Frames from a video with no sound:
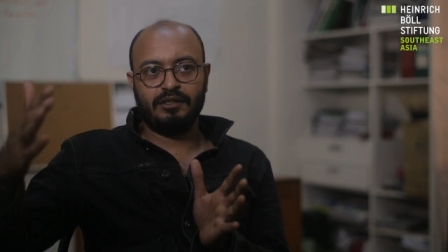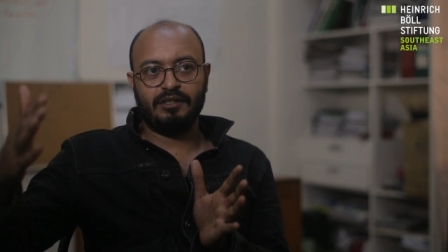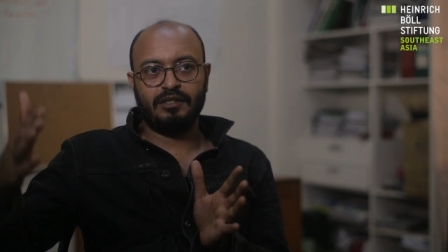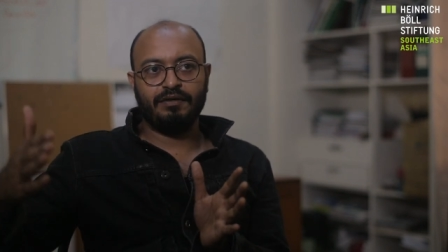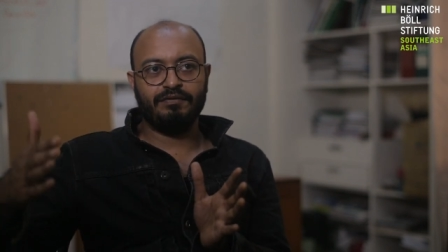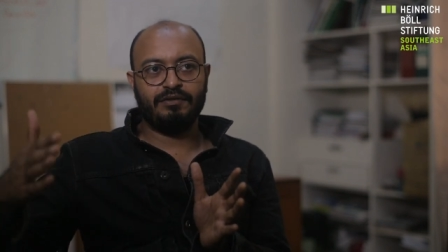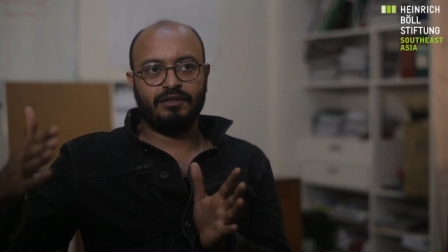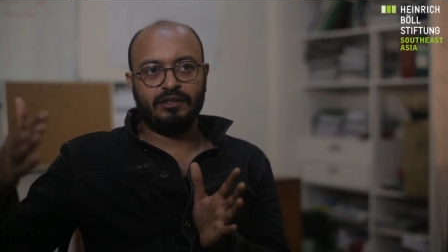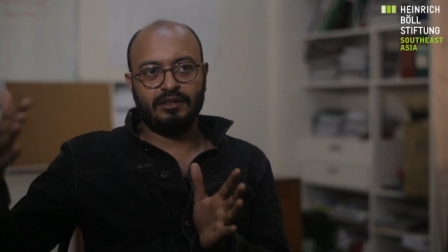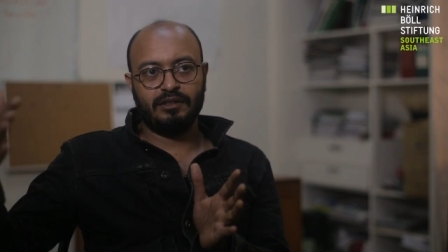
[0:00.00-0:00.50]

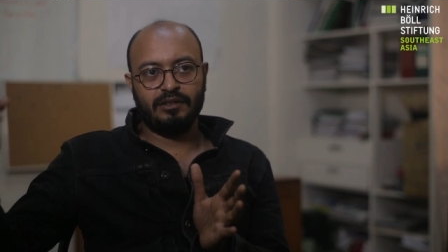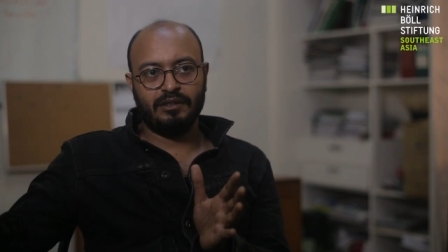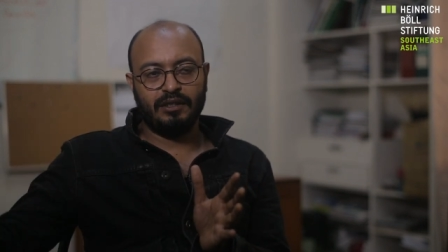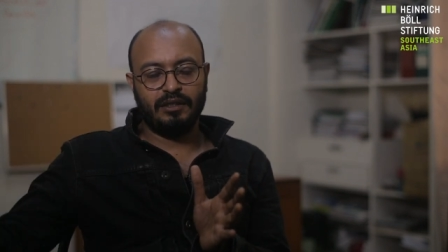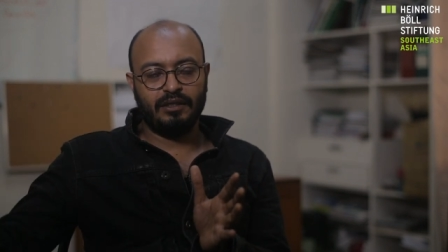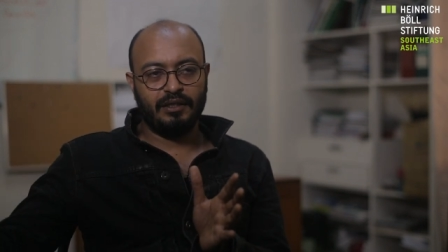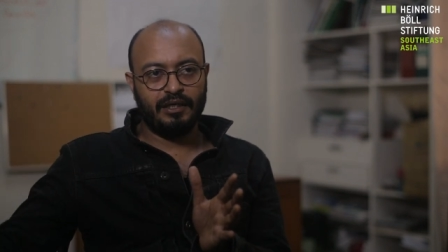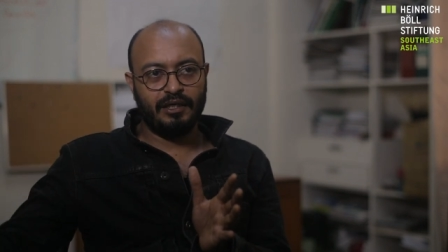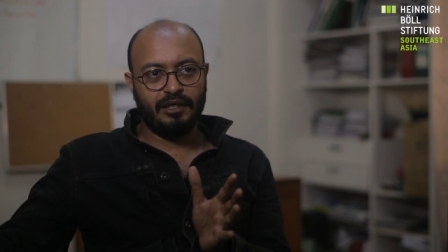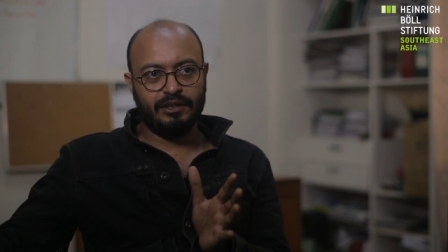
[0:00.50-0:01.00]
70s,
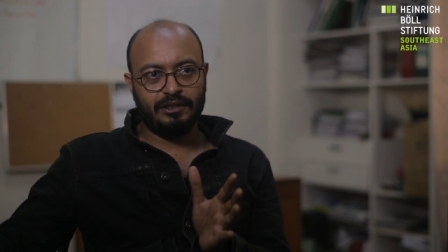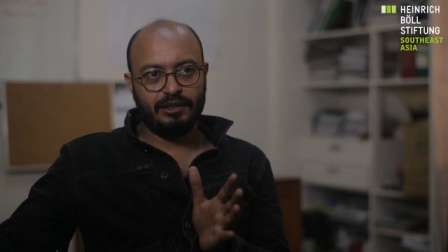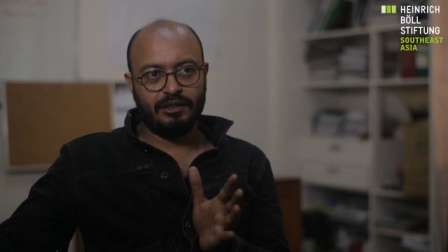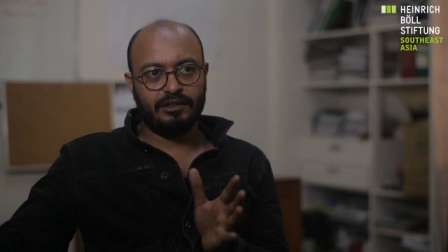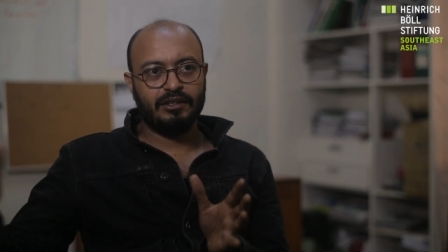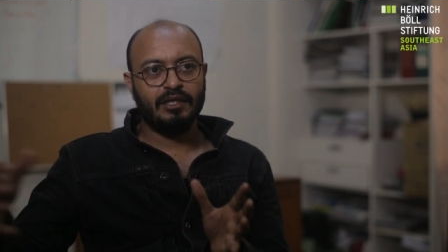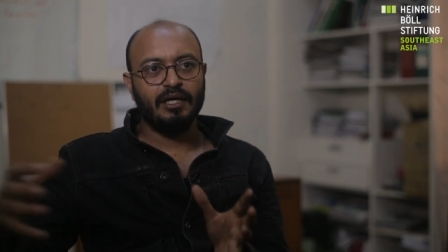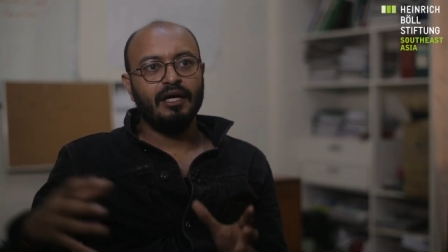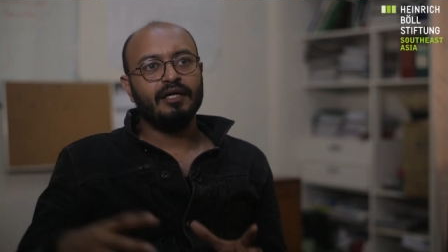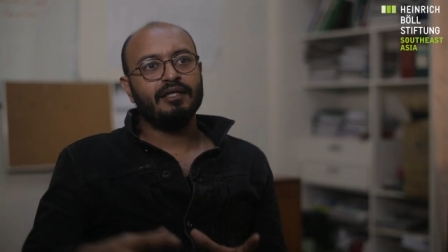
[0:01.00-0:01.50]
and
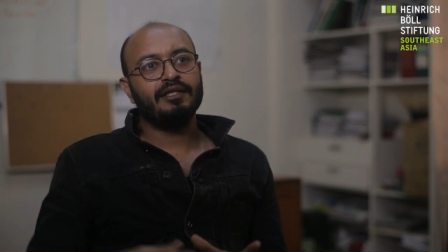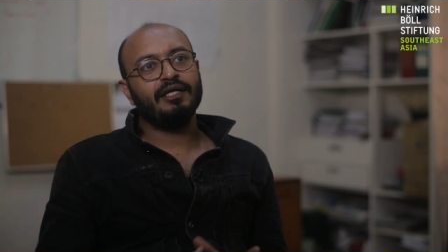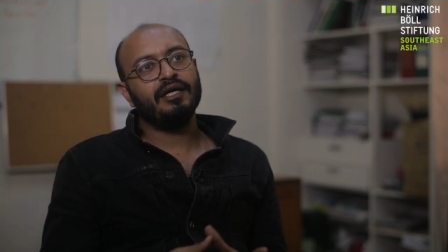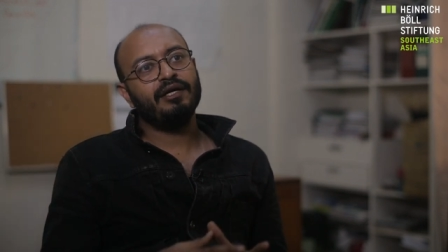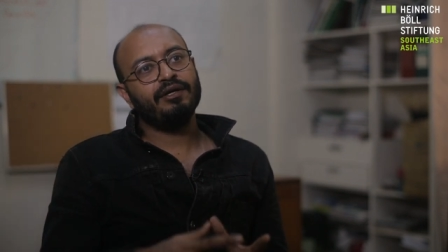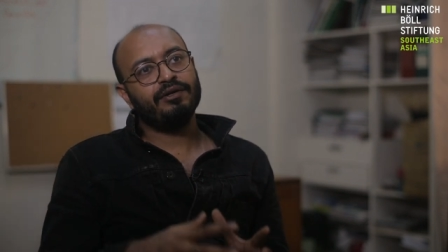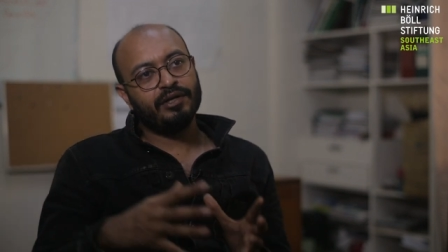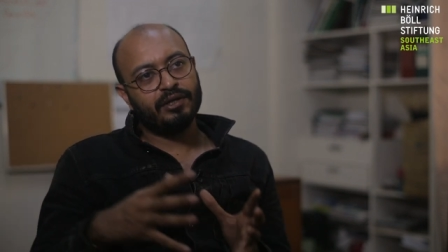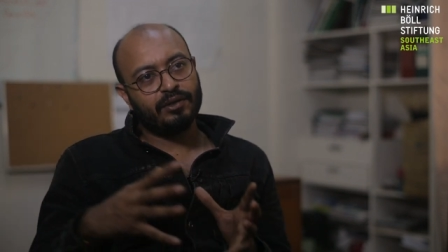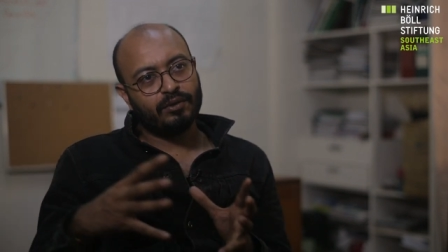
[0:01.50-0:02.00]
80s,
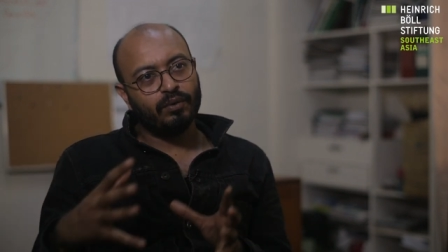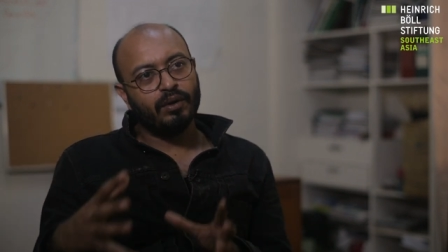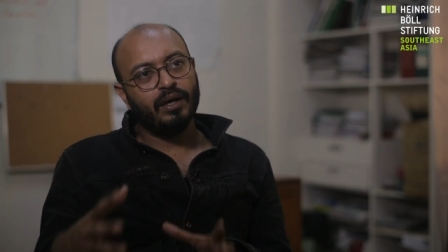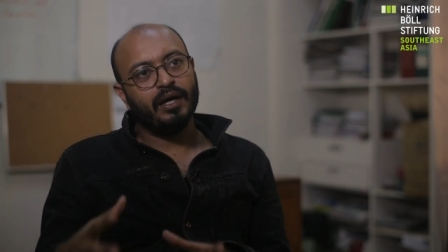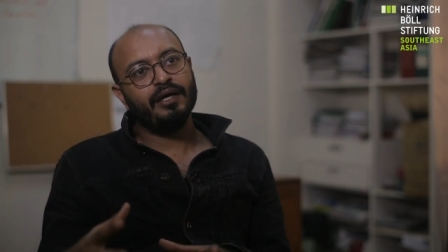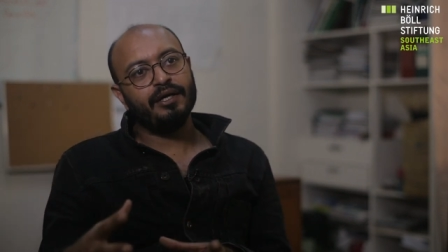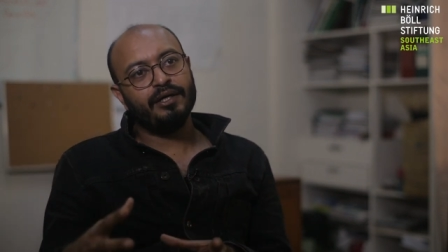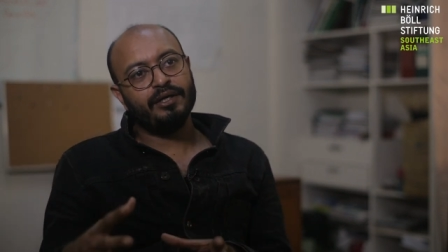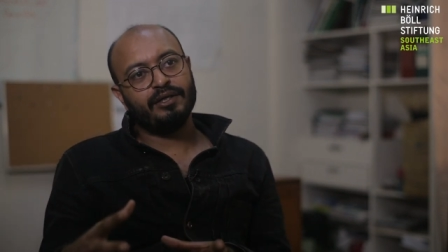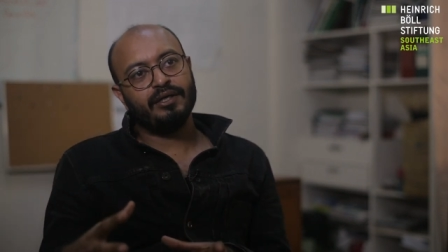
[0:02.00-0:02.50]
they
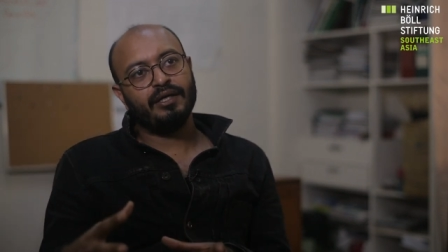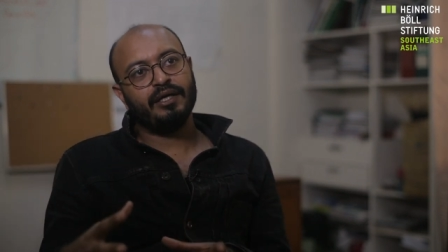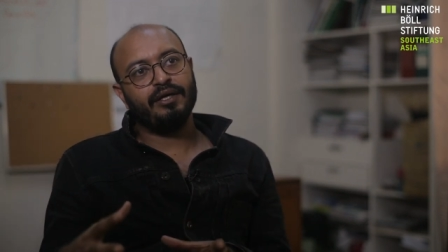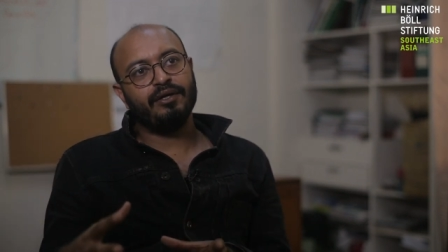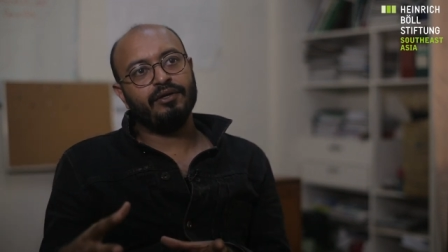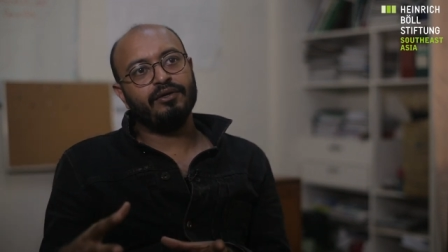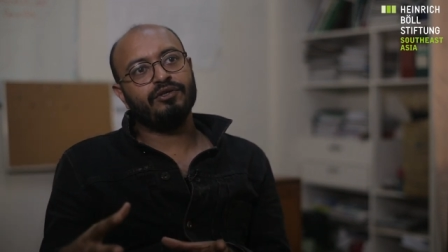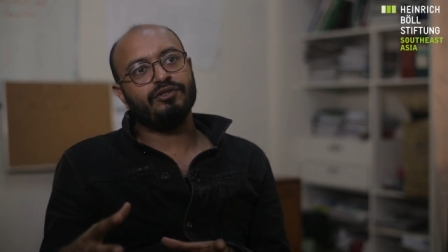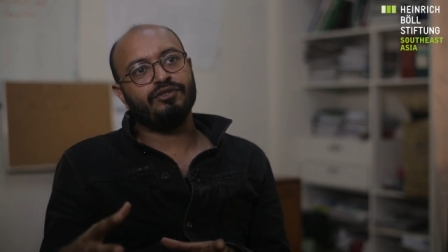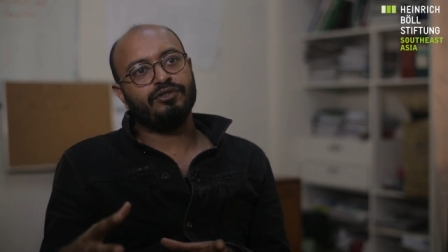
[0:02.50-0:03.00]
required
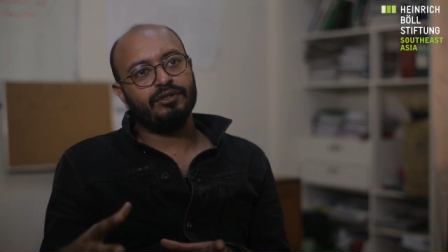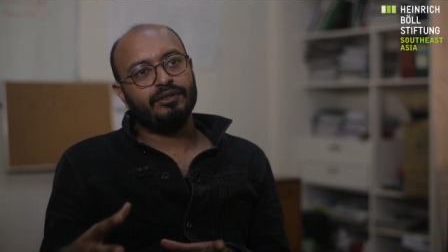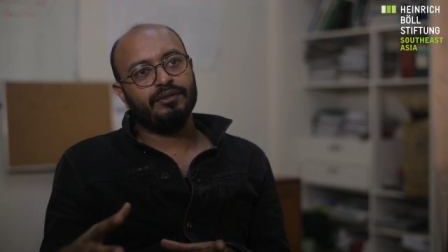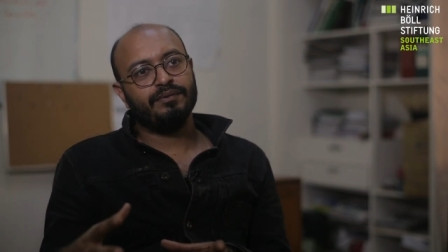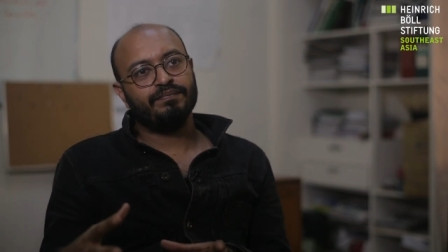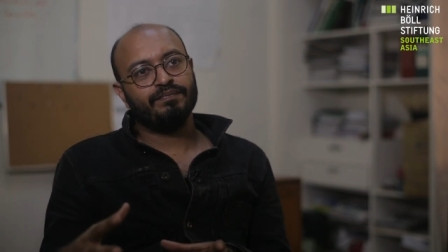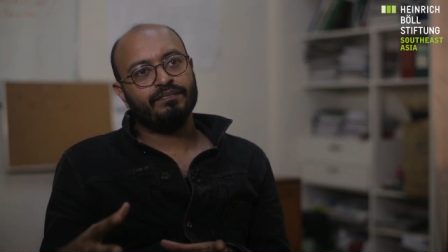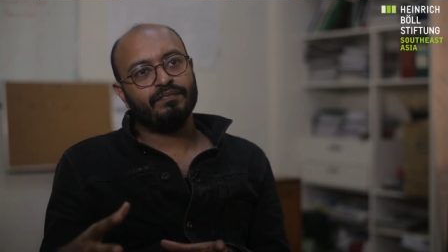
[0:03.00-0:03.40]
energy.